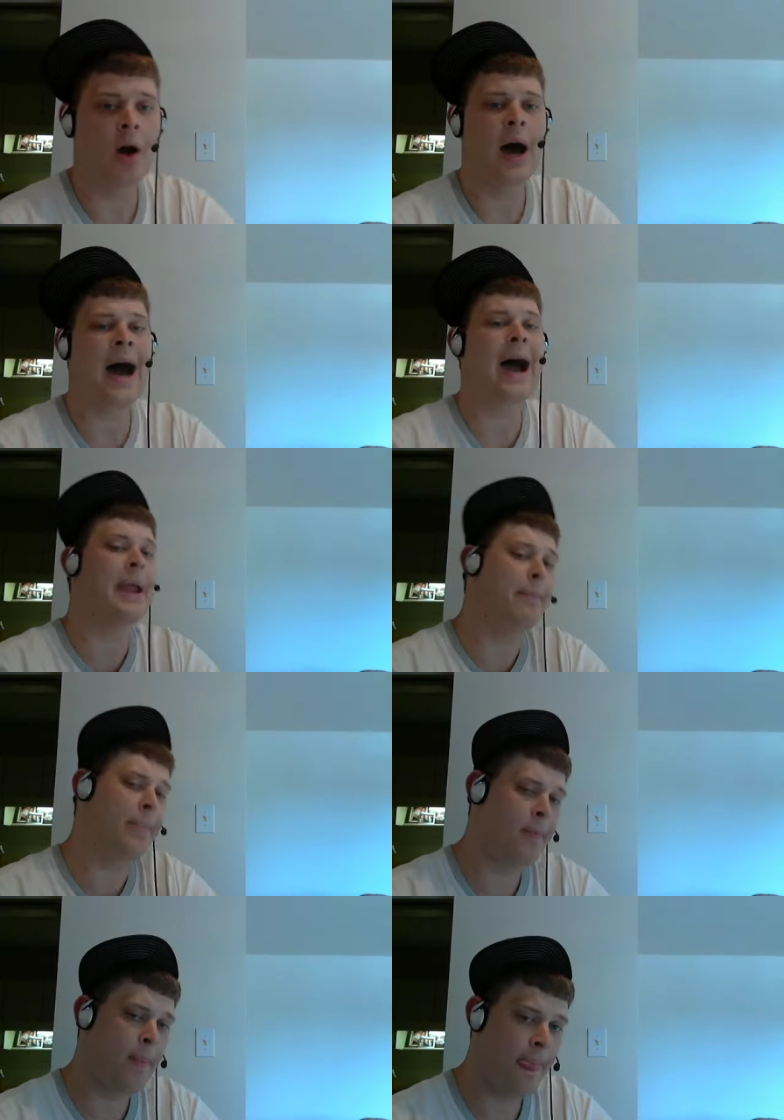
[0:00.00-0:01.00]
hype,
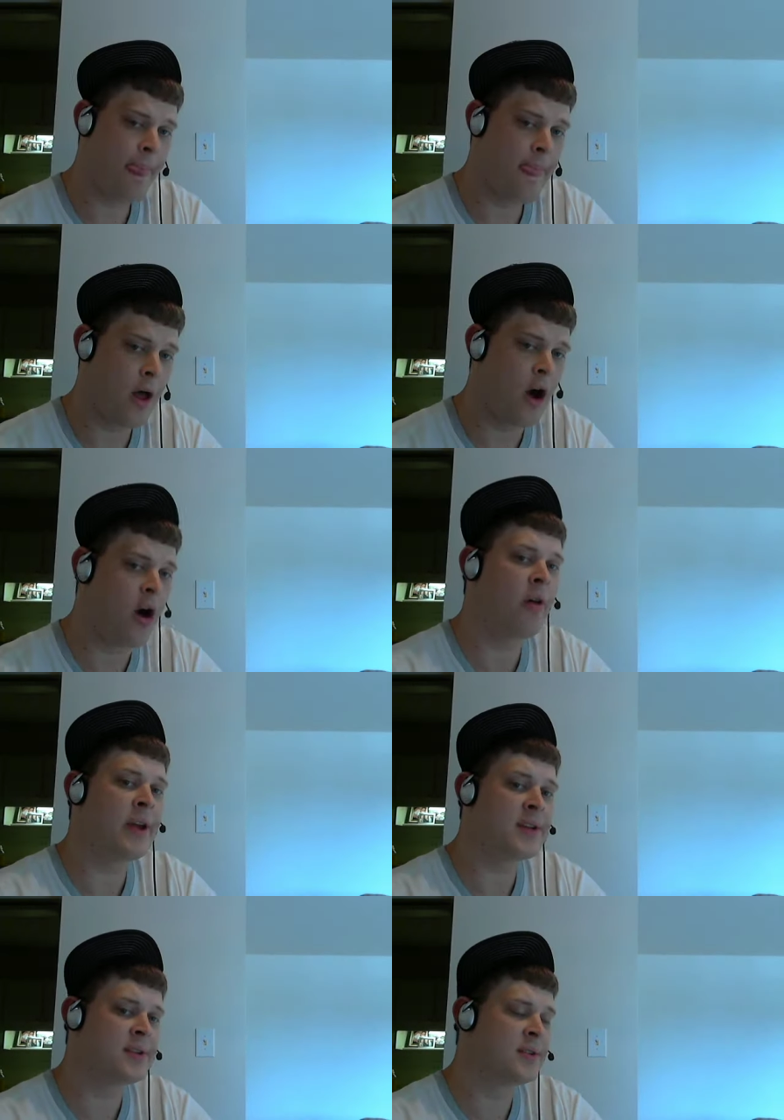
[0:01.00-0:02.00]
all
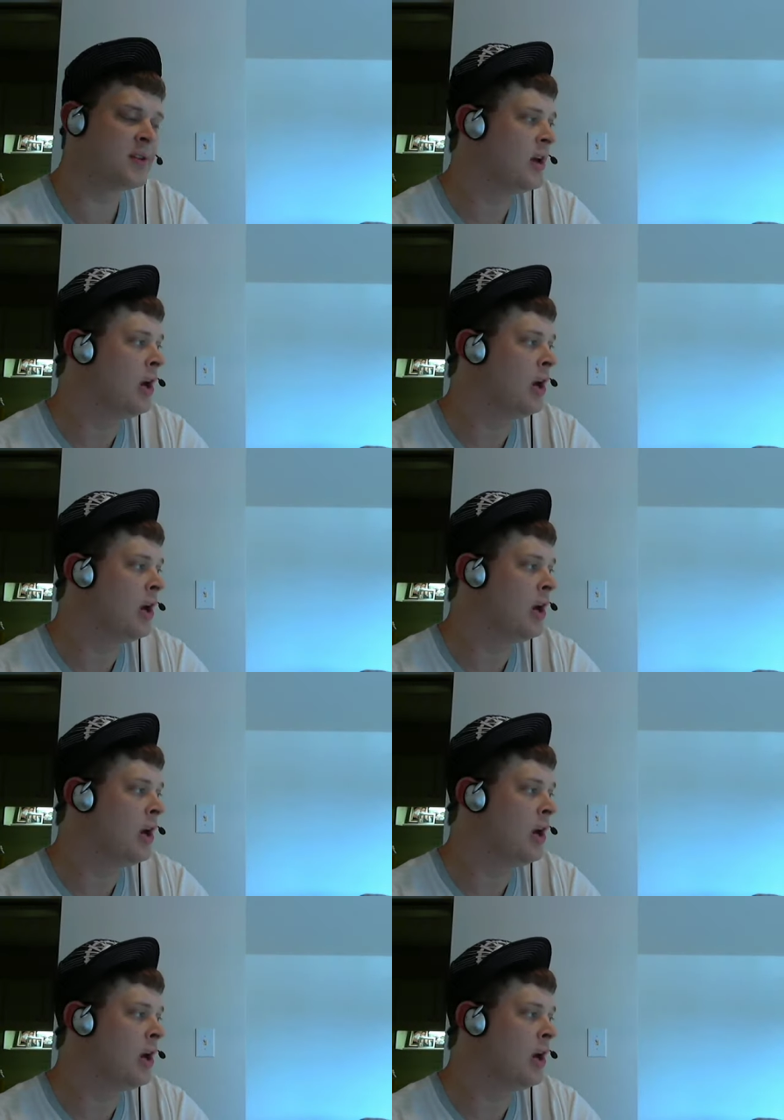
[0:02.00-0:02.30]
this.